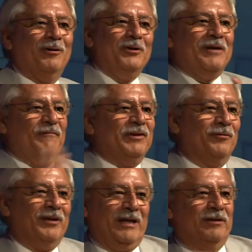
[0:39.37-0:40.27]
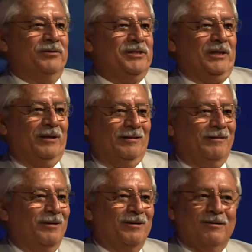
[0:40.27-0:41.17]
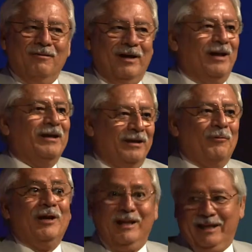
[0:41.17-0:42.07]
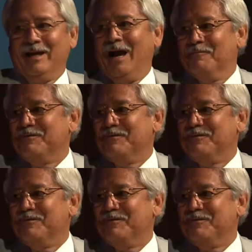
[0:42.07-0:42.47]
you can feel the energy. Uh, really, I'm